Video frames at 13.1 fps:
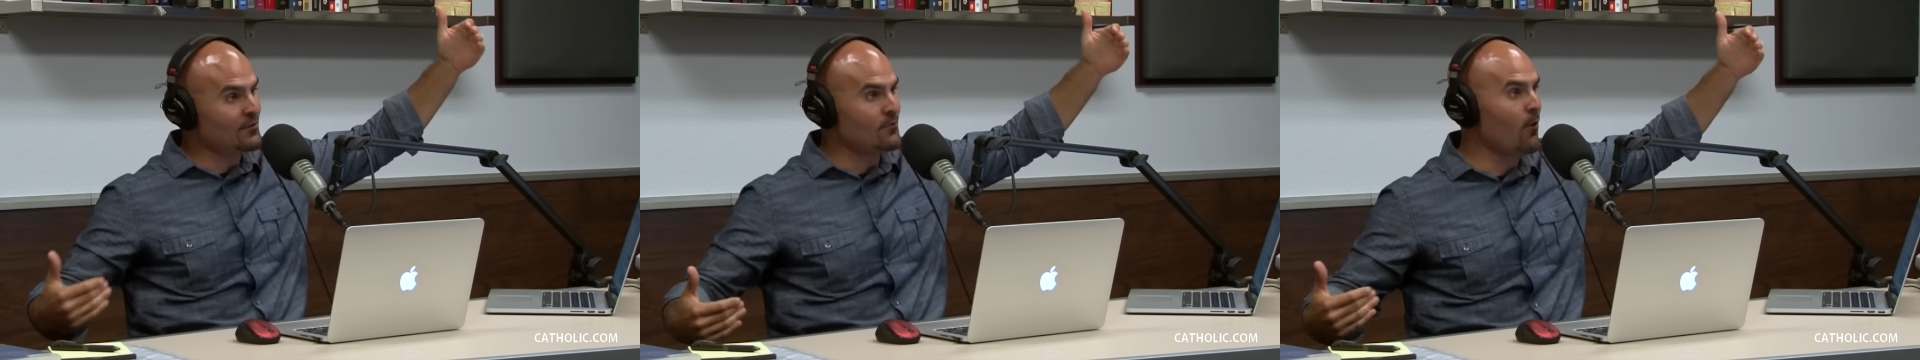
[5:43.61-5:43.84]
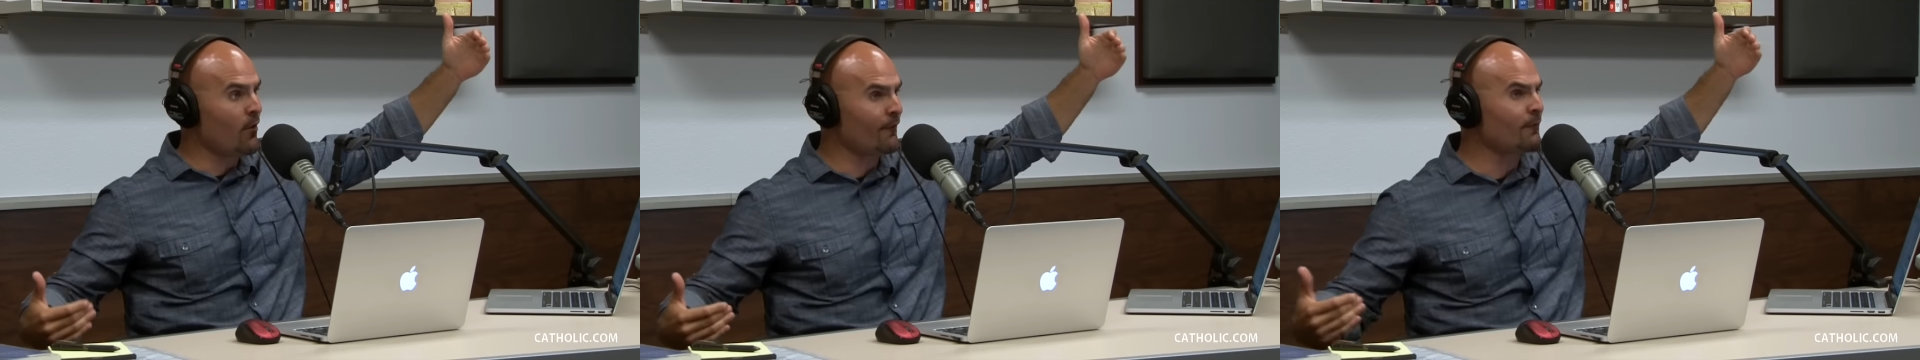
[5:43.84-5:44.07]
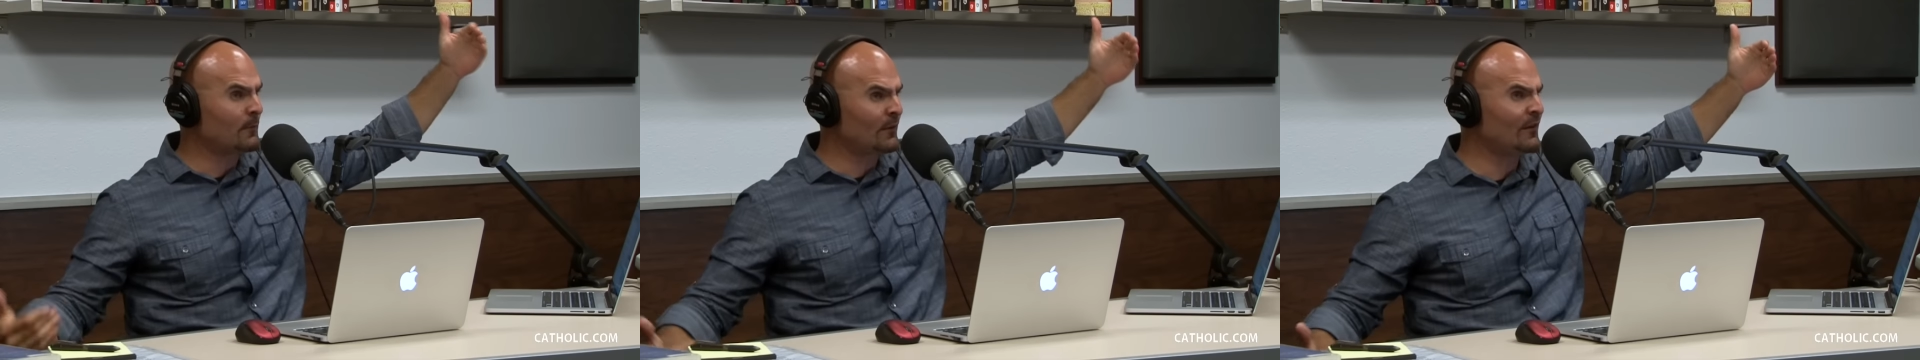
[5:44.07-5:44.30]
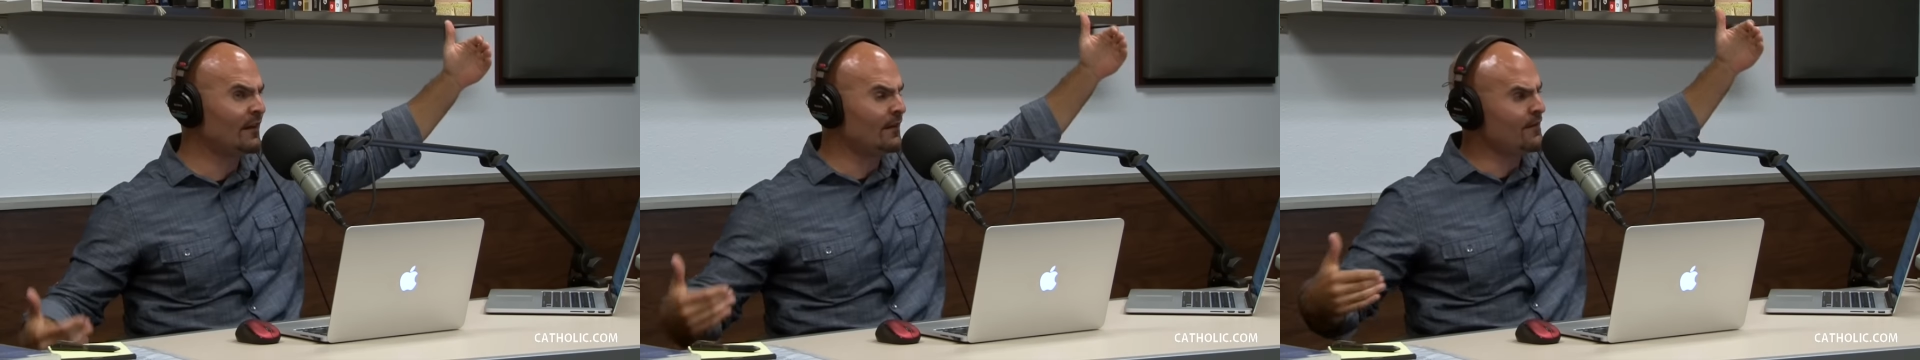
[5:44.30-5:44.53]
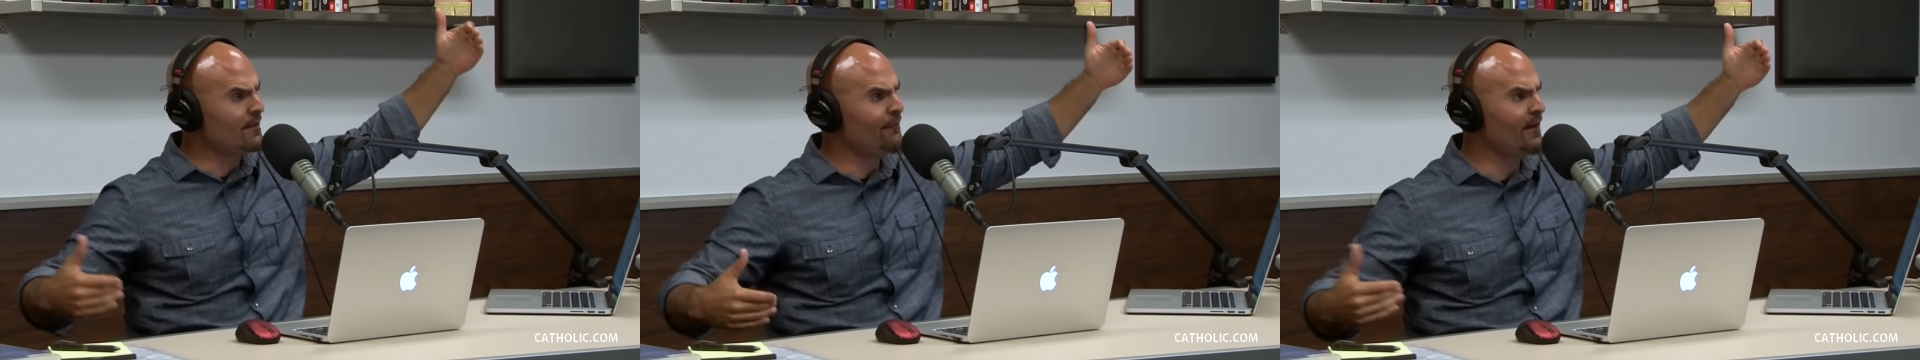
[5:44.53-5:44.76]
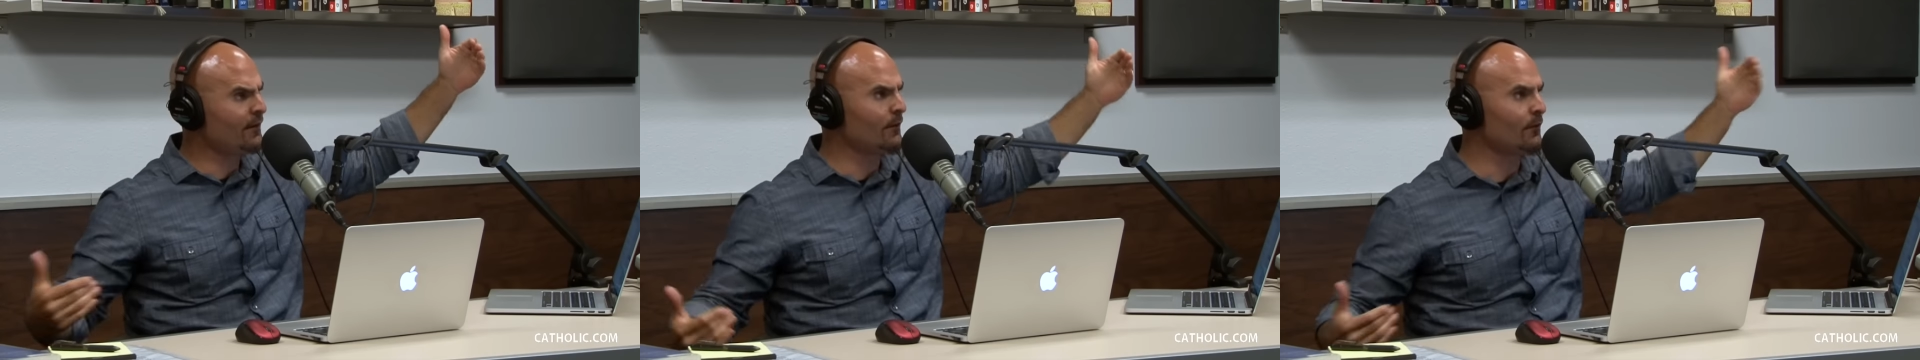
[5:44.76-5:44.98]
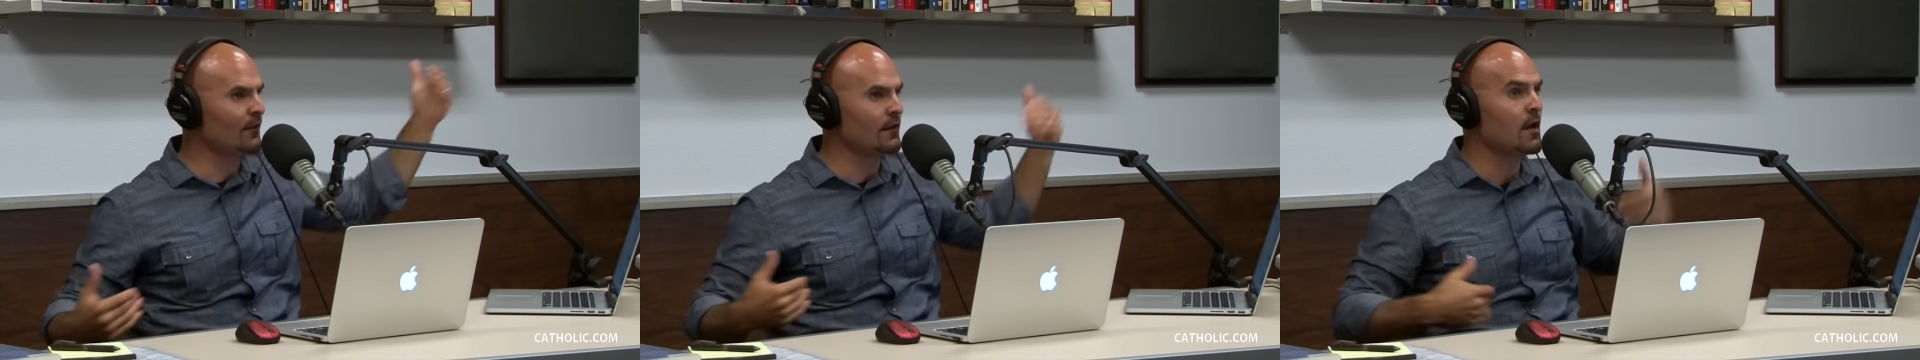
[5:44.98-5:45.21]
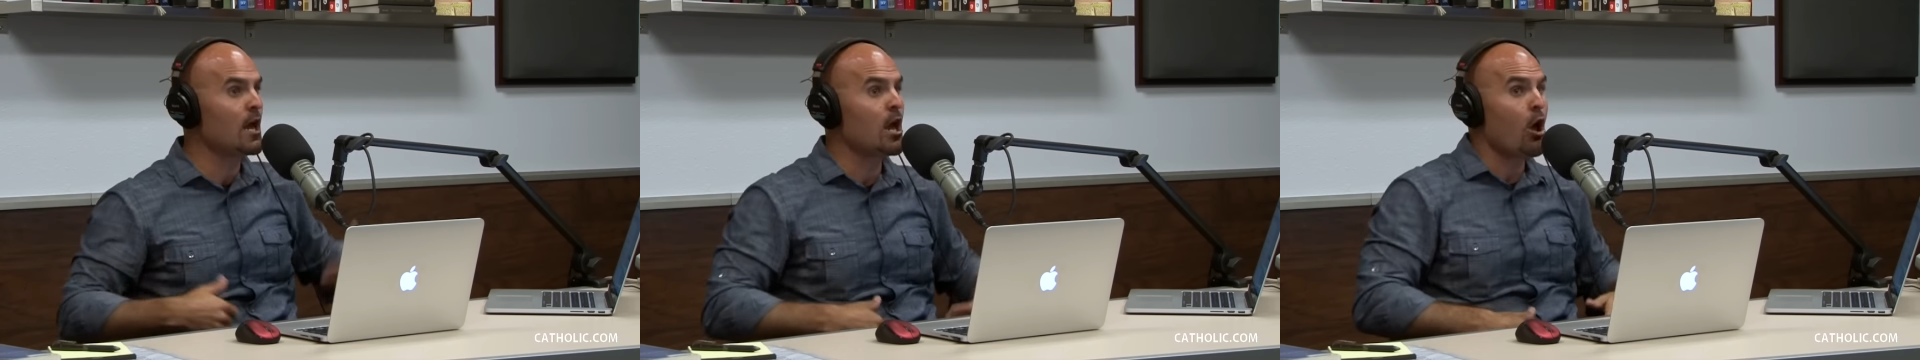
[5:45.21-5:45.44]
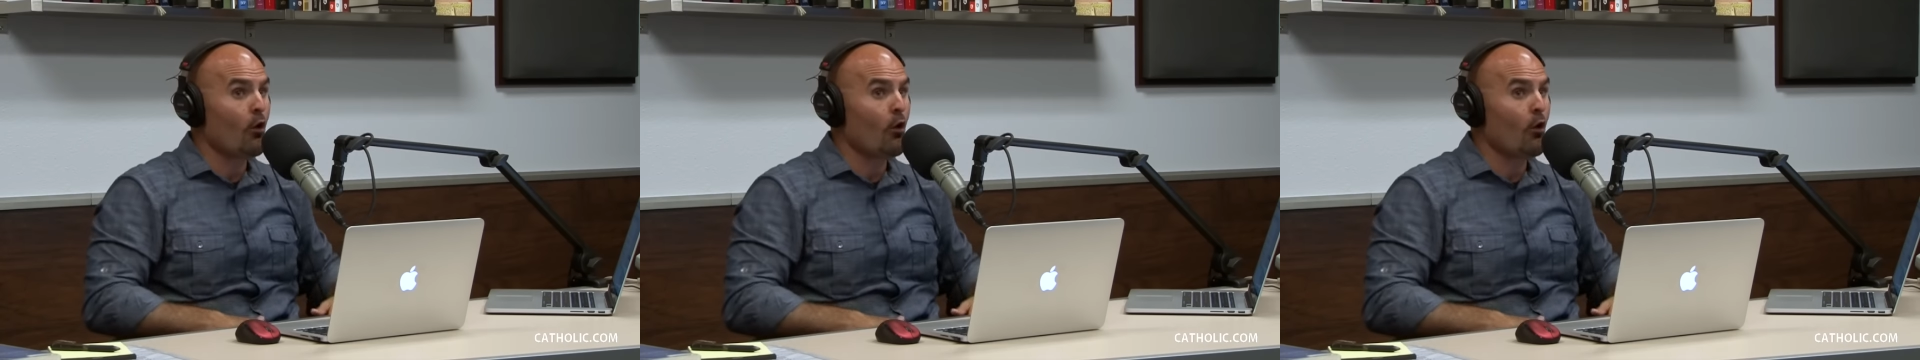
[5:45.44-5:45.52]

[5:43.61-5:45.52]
you are from sin and the effects of sin,